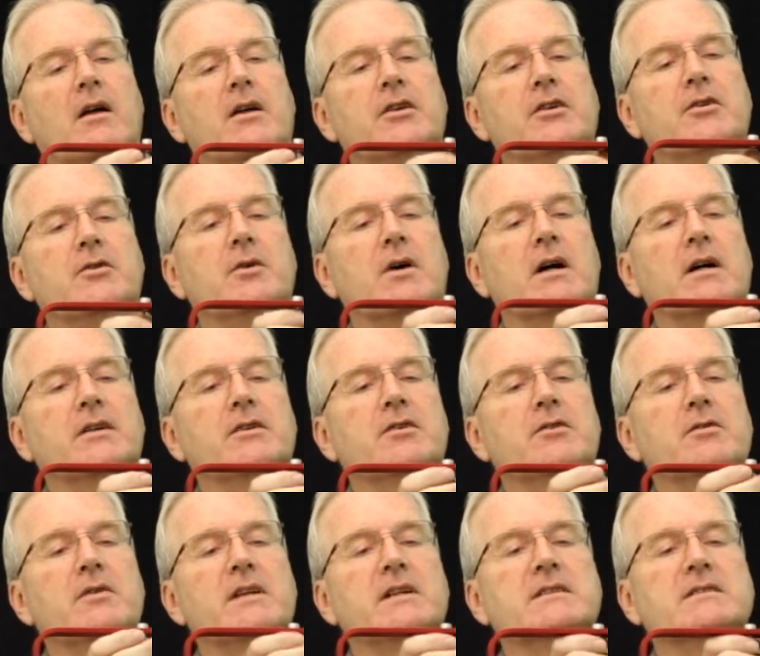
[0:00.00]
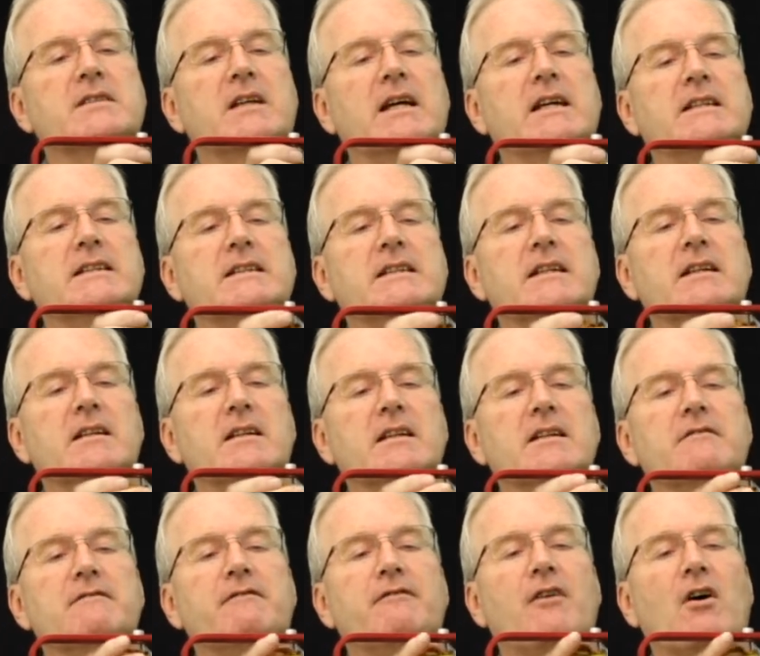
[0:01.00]
you undo this until
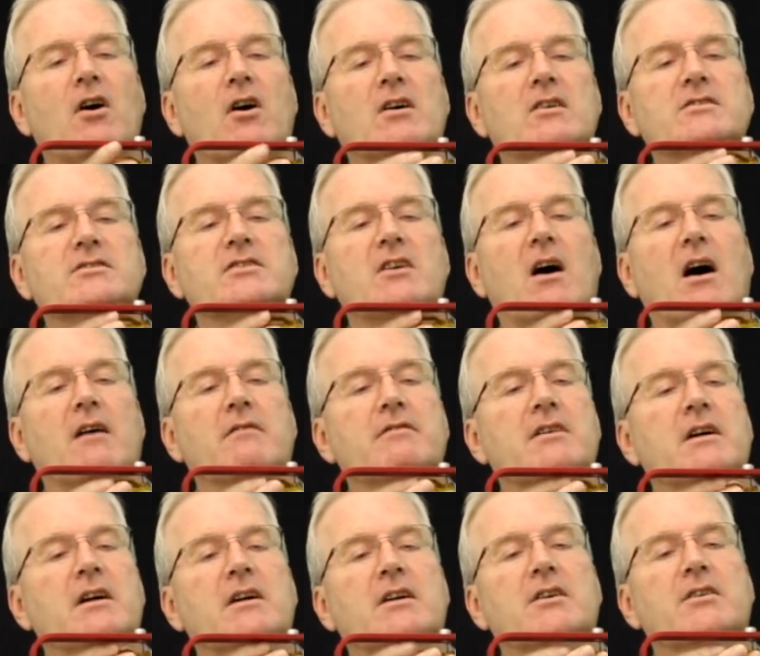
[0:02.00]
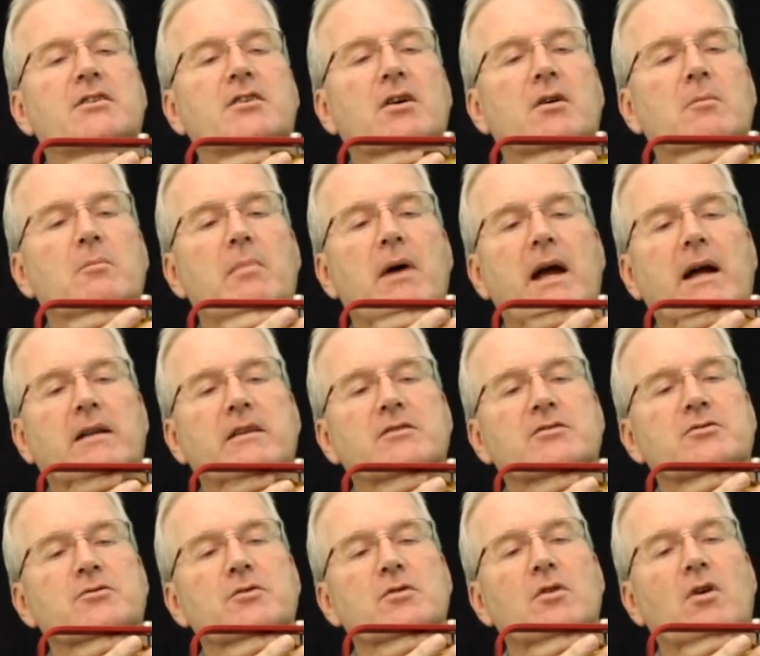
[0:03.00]
it falls off. Don't back the
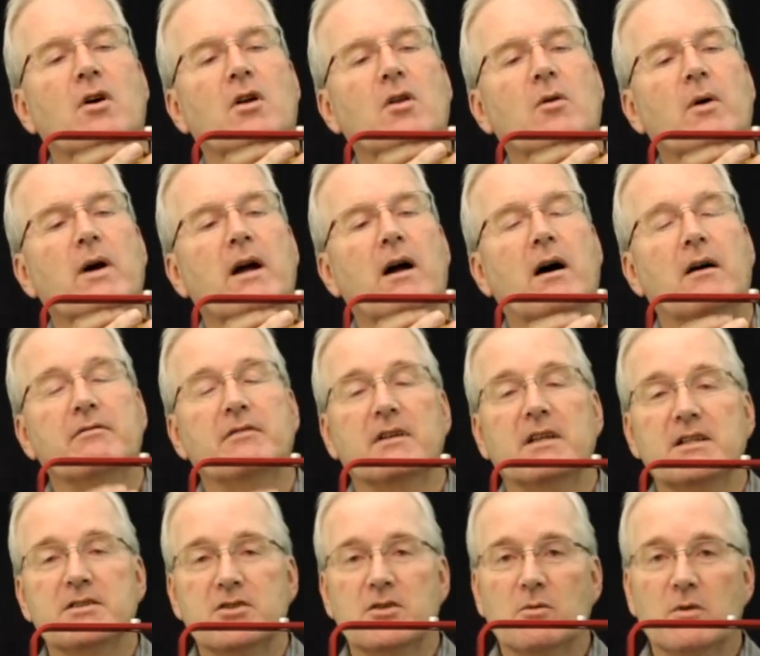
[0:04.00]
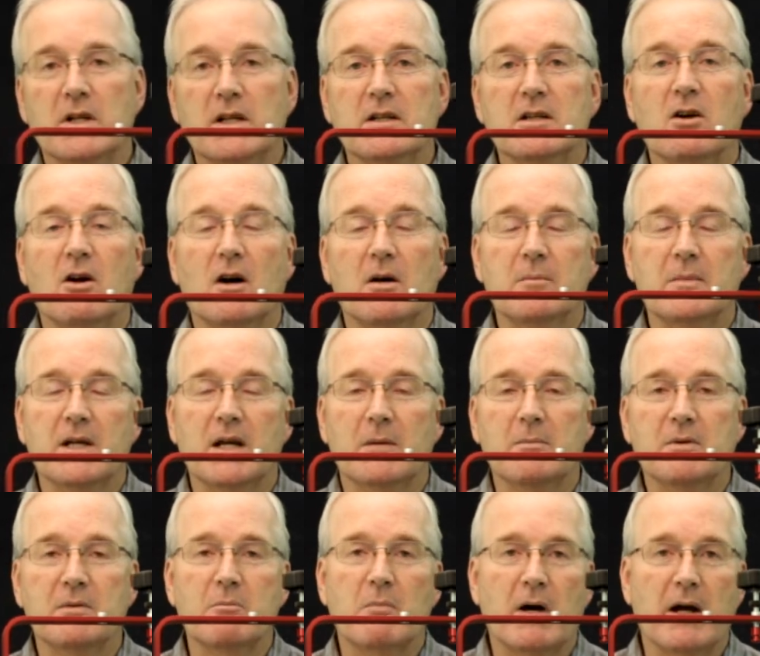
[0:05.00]
screw all the way off unless you want to call me
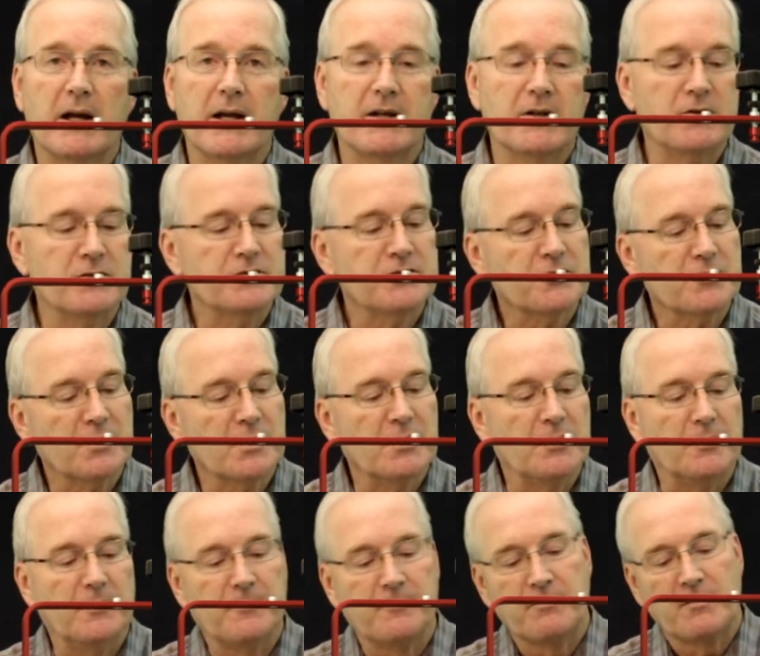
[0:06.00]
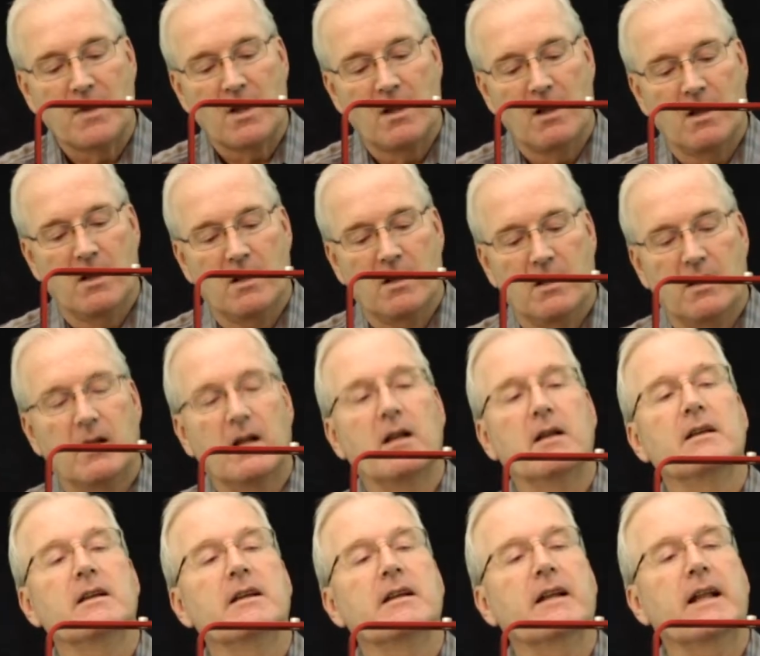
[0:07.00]
up and buy a new screw.
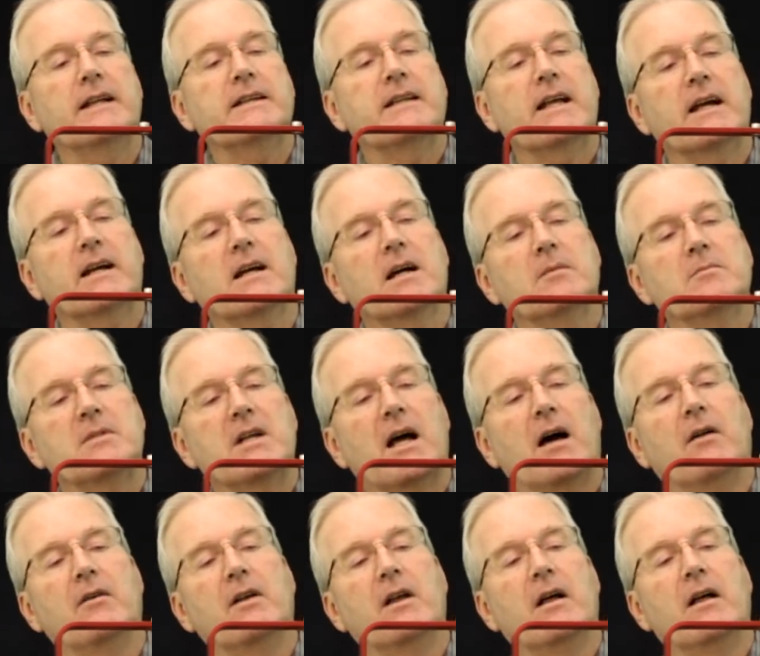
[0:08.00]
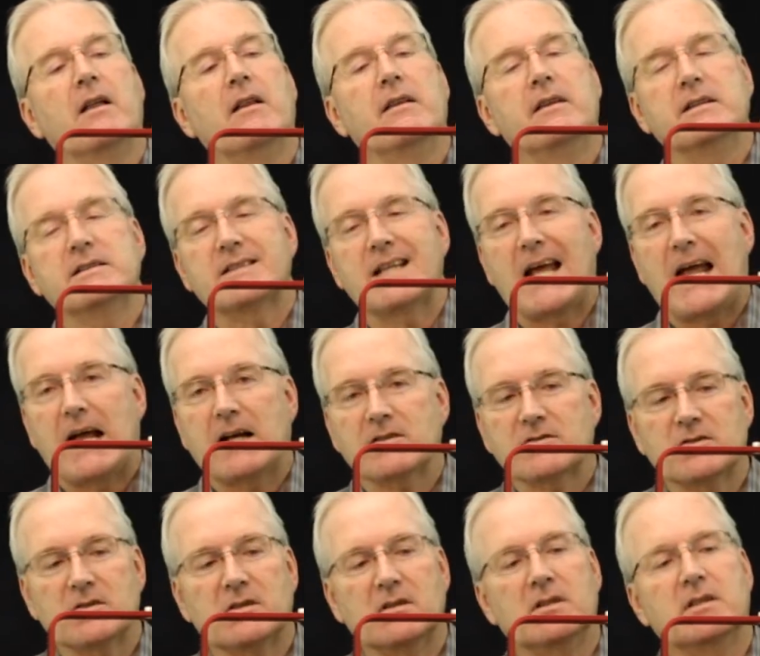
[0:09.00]
You let that come down. This
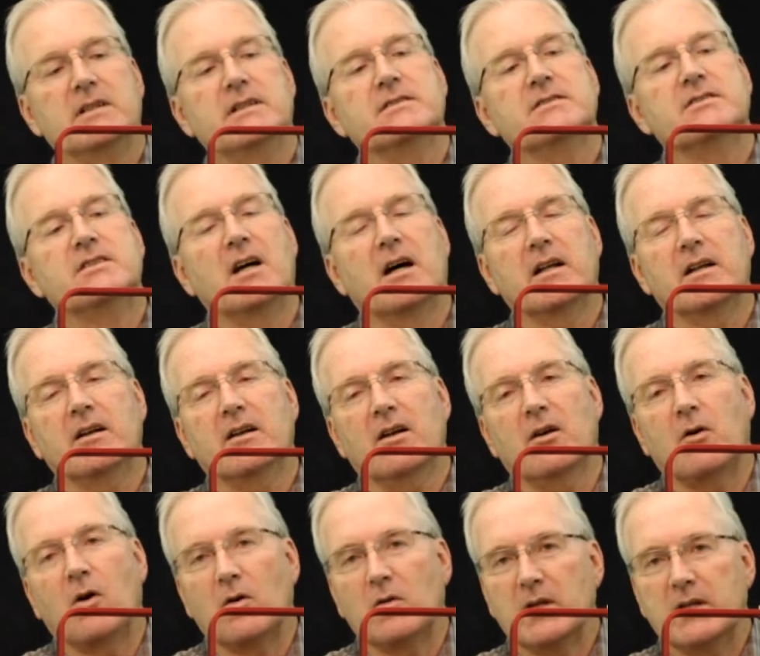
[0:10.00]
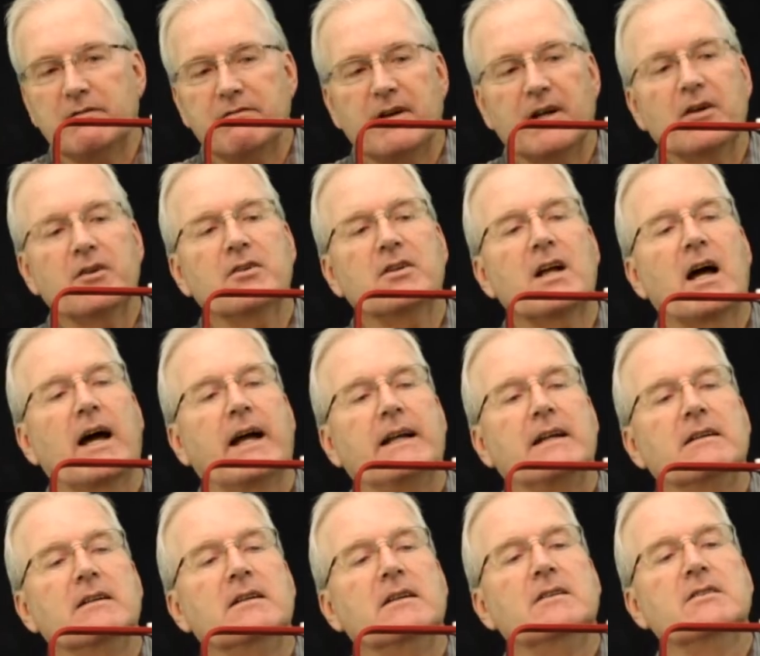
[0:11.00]
axle is done only finger tight,
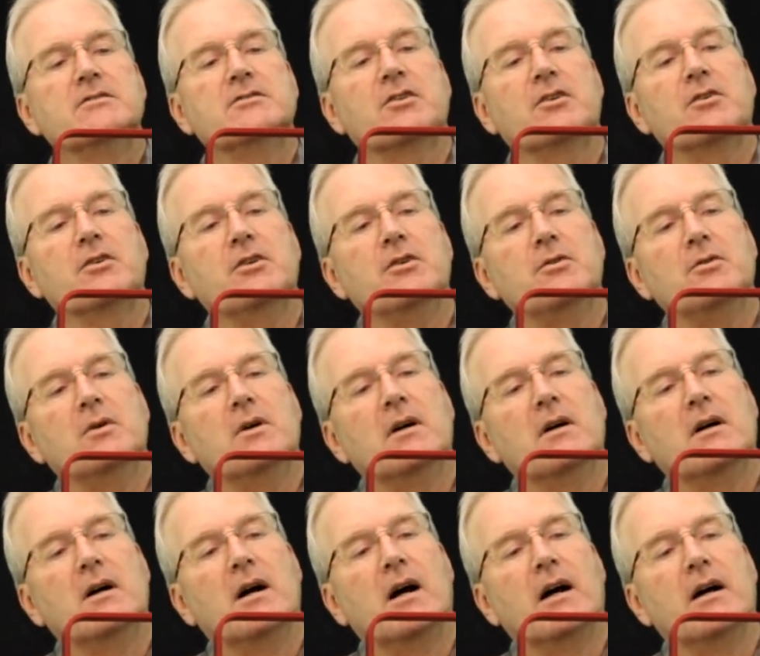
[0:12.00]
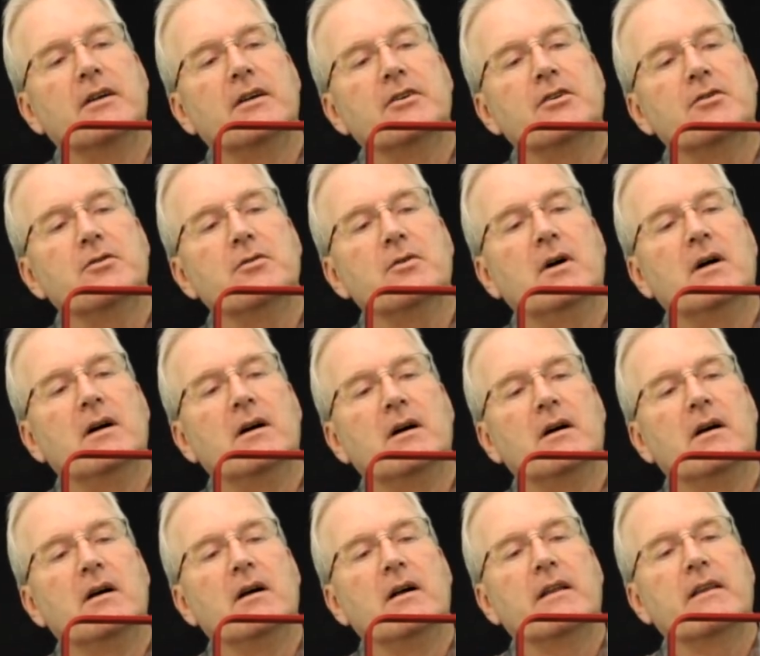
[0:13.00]
so you undo
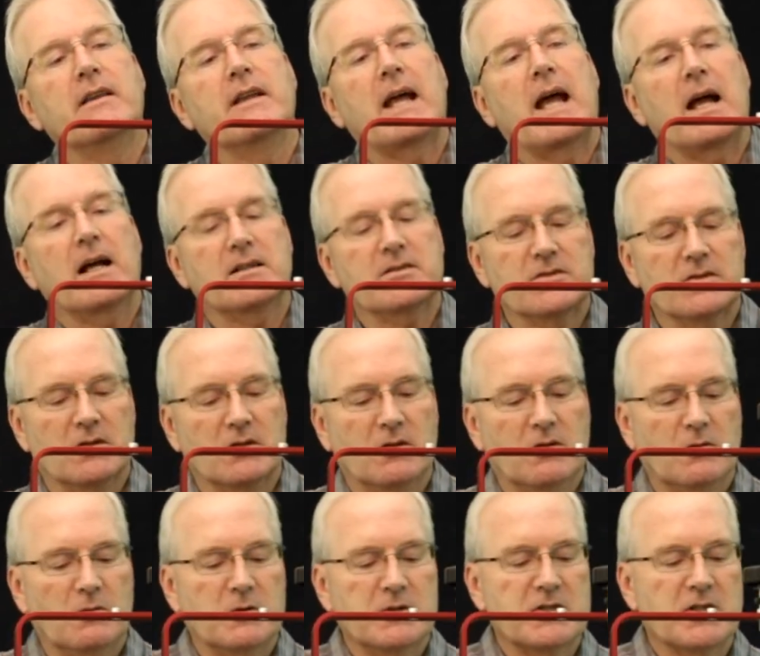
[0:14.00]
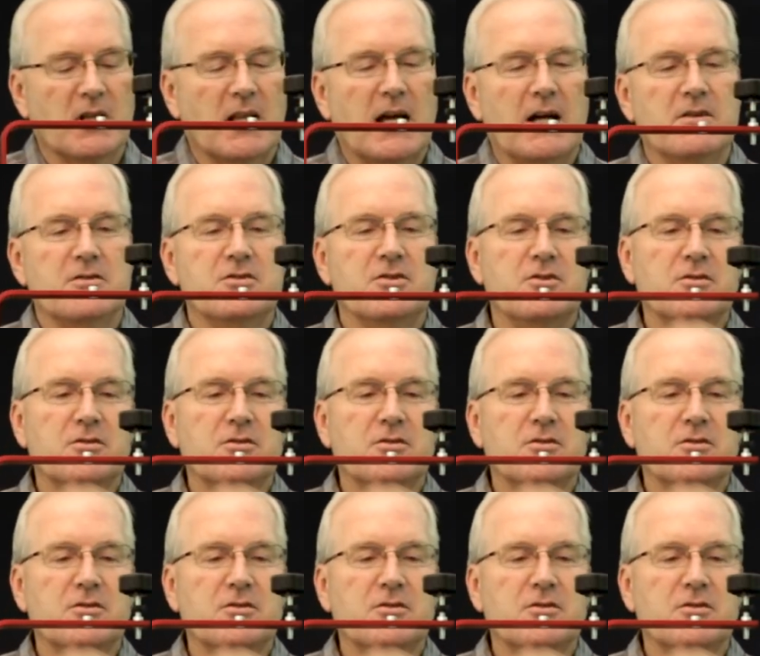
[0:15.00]
the axle, which allows